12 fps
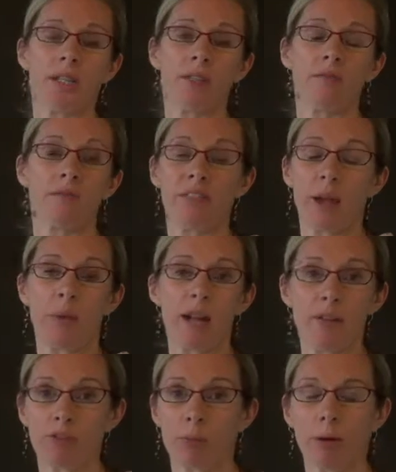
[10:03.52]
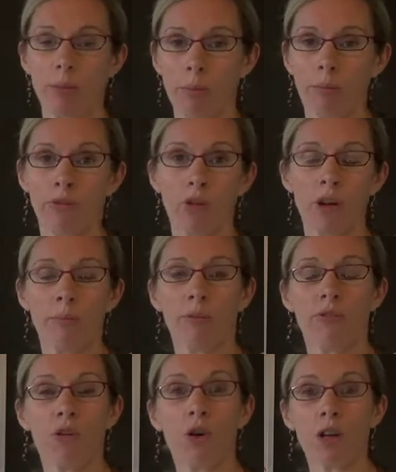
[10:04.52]
he they were never a problem for him
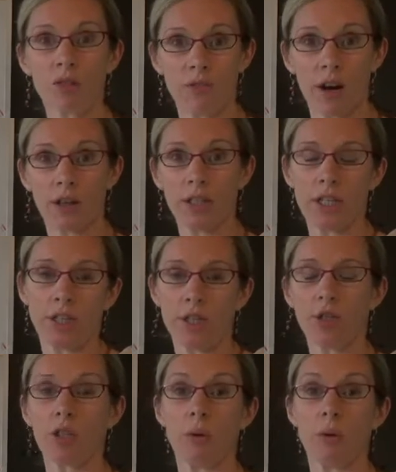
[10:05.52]
before as far as he knew,